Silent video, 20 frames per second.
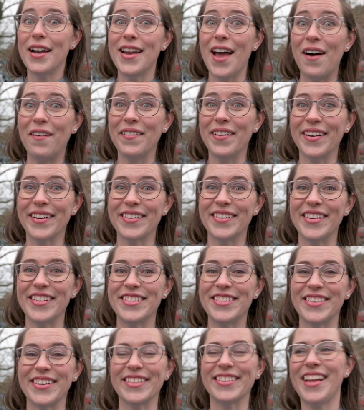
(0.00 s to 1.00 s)
Now we are
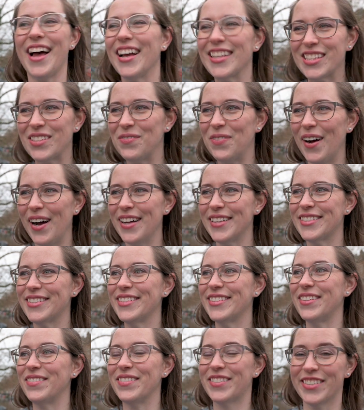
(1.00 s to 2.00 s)
going to our last
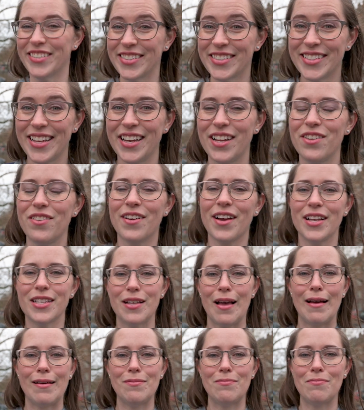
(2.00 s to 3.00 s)
spot. I'm so excited. You
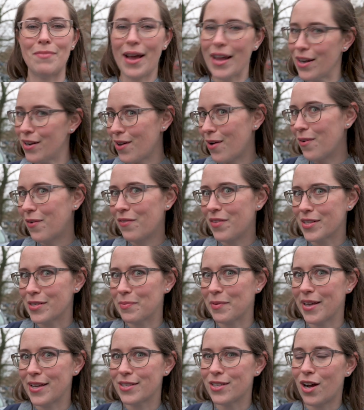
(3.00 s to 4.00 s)
guys might know of
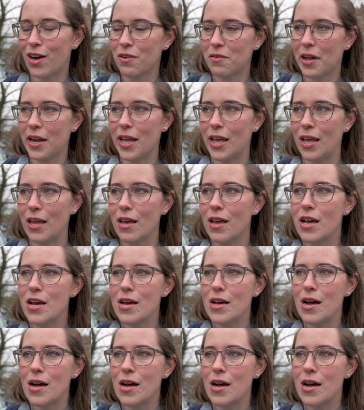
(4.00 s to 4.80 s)
this place already.